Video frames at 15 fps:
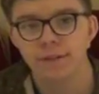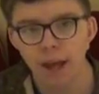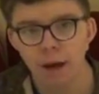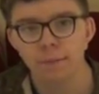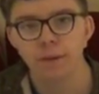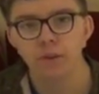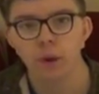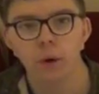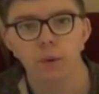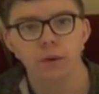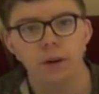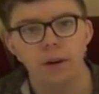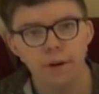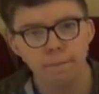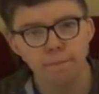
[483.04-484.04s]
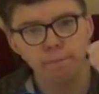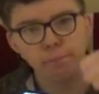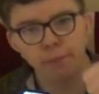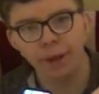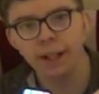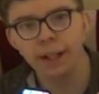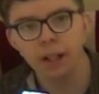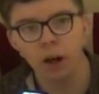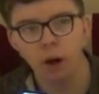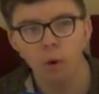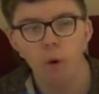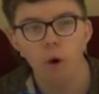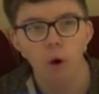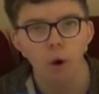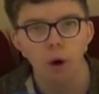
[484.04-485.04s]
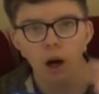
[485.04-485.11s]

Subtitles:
this episode? Bingo!